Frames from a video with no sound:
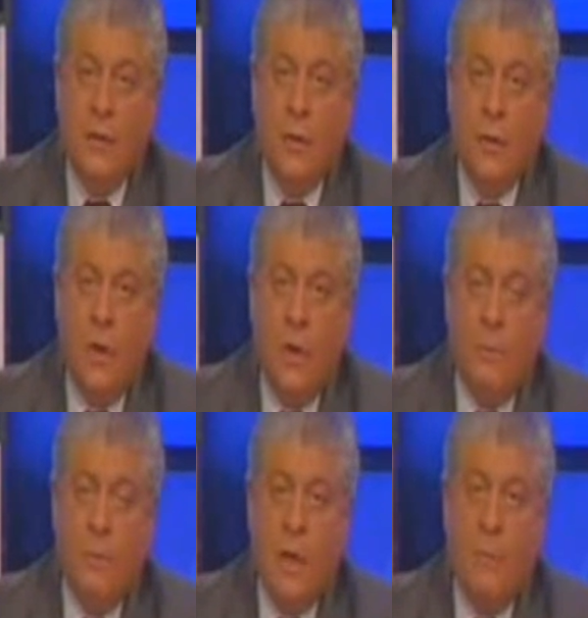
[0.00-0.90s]
that the
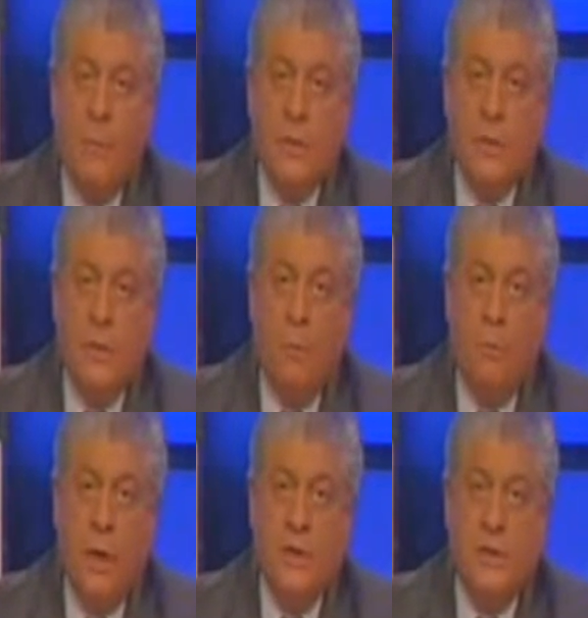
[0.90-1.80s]
laws are becoming so
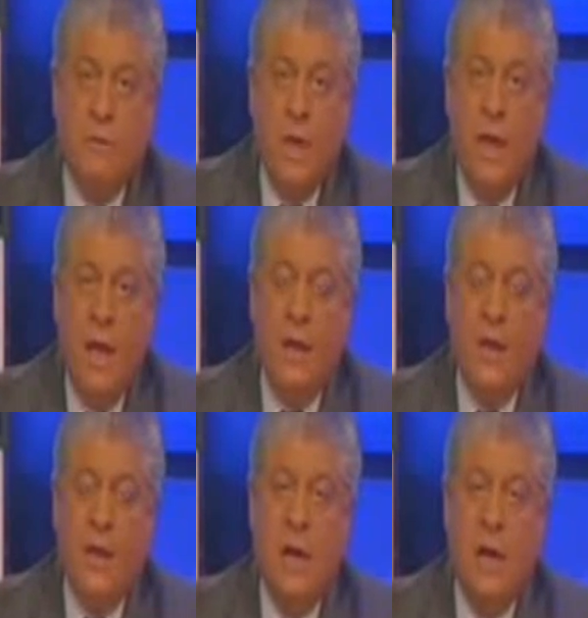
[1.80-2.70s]
oppressive that
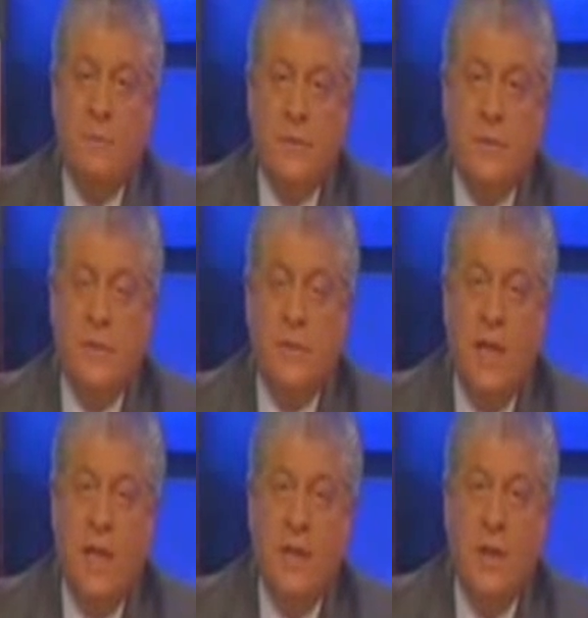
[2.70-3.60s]
it's time to
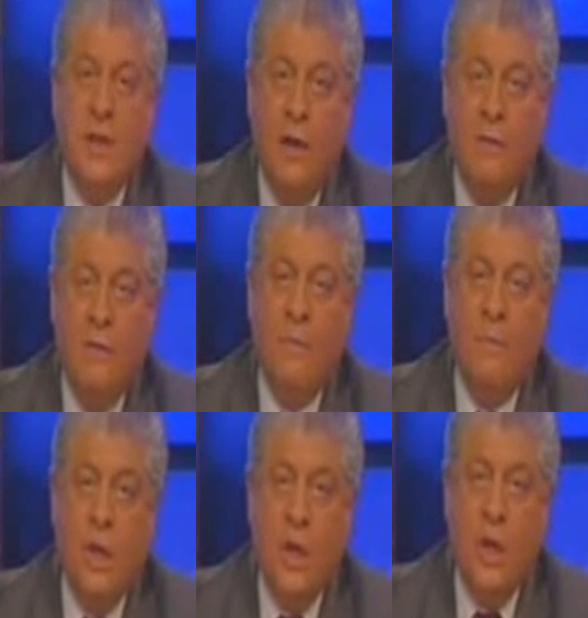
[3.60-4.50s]
secede from
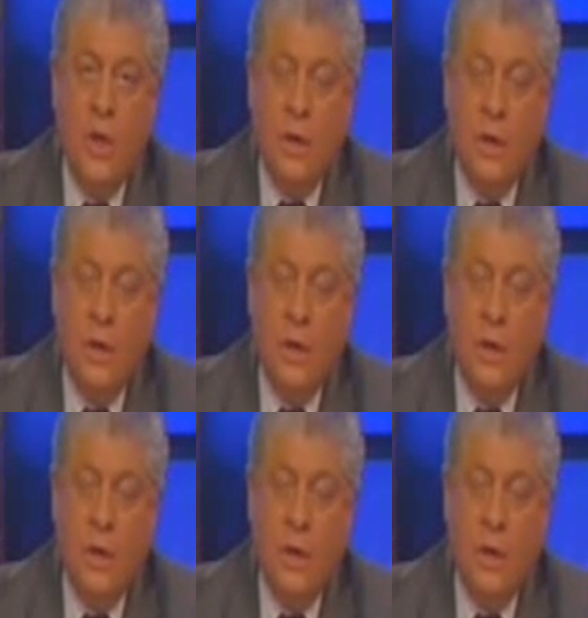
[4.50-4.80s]
the Union,